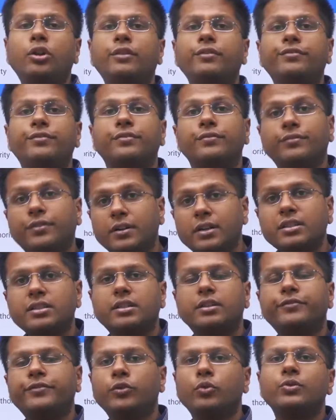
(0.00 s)
of first
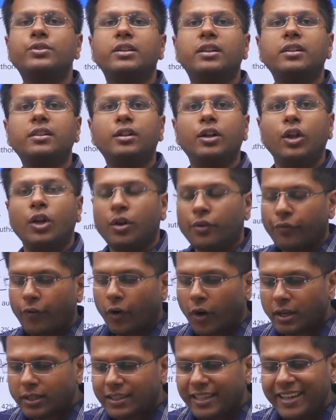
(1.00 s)
refusal
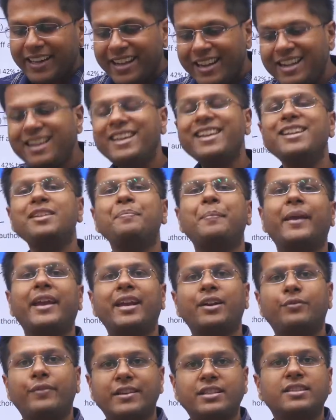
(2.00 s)
for the Indian
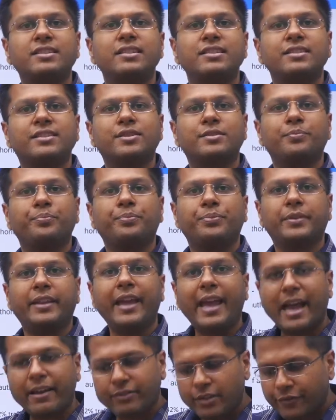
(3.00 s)
made vessels. They
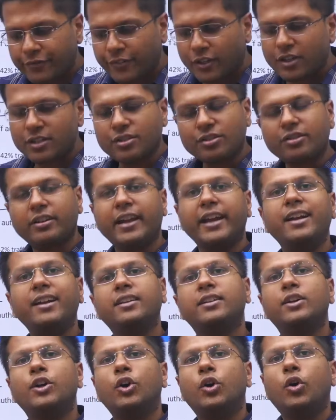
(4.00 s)
have the first right
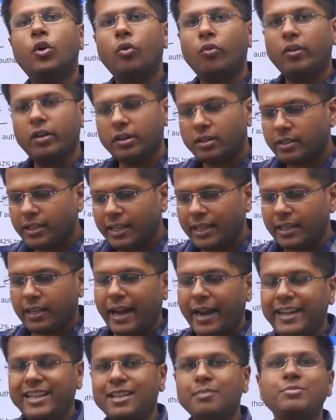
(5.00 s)
over the
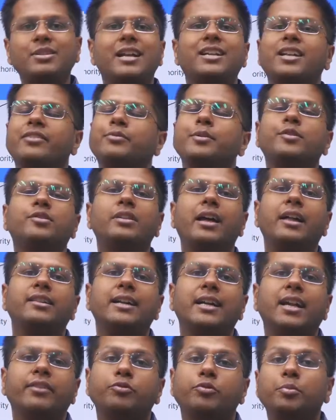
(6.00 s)
items that have, been,
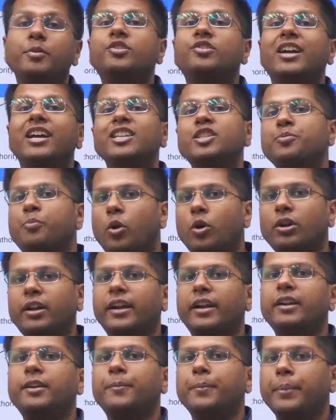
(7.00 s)
that have to be
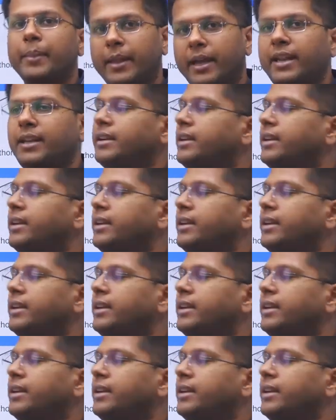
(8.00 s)
transported in